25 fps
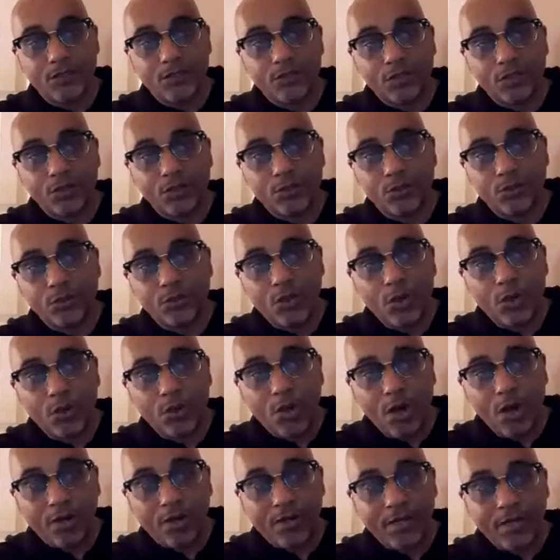So you no
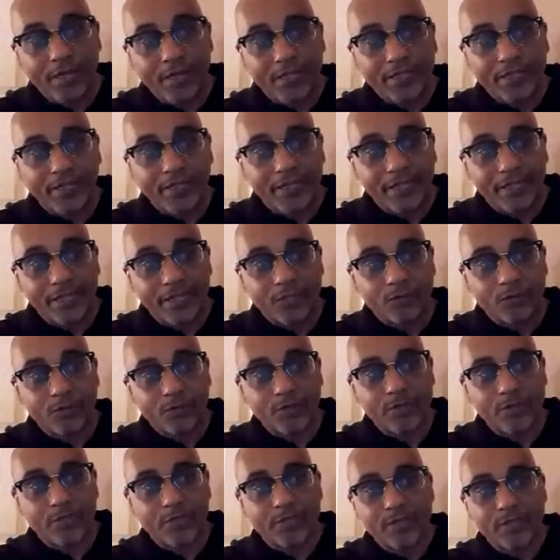longer get the
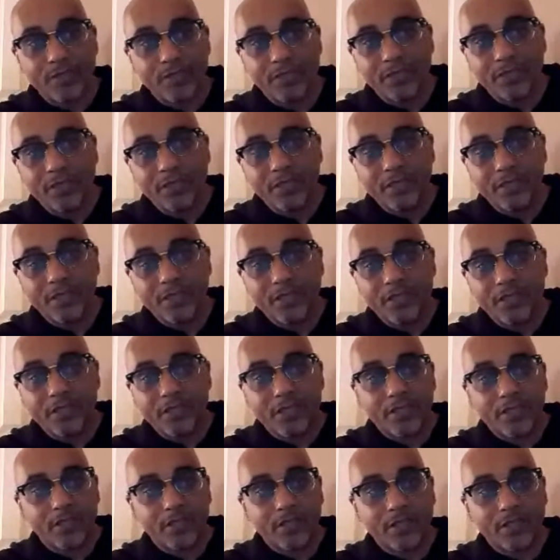interest.
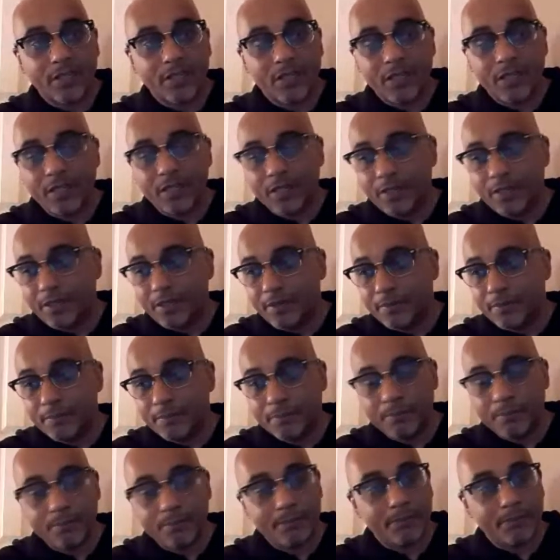The
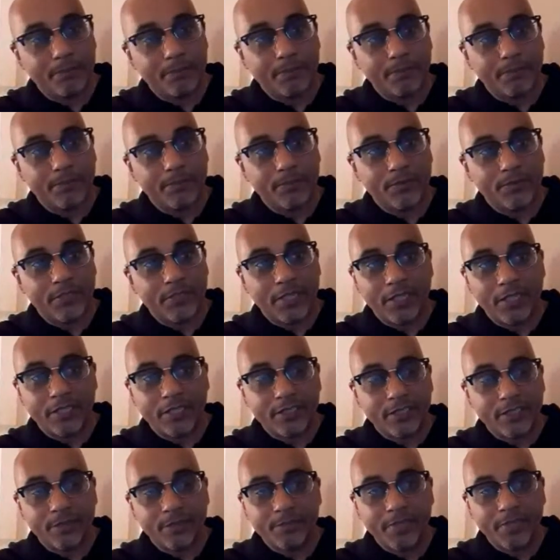
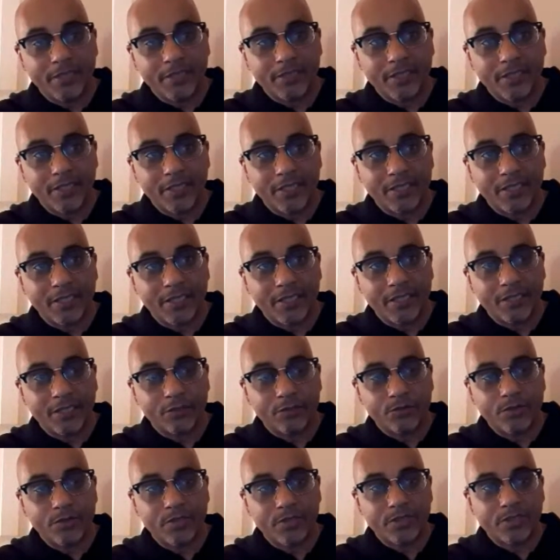dealership doesn't get the
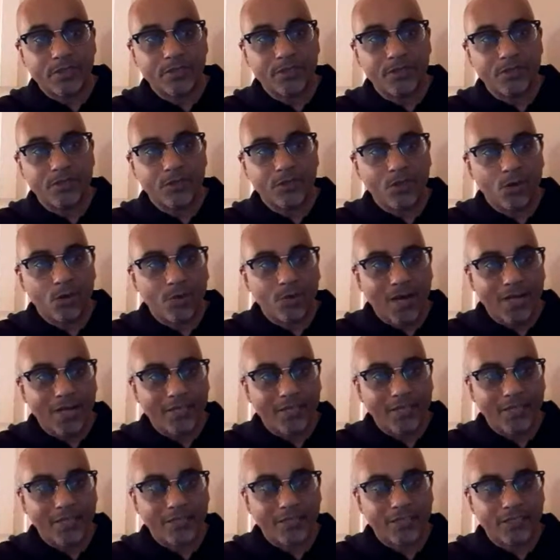interest.
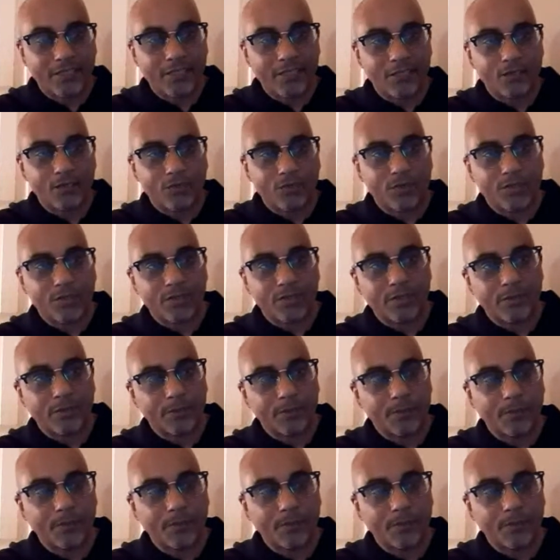Nobody gets the interest.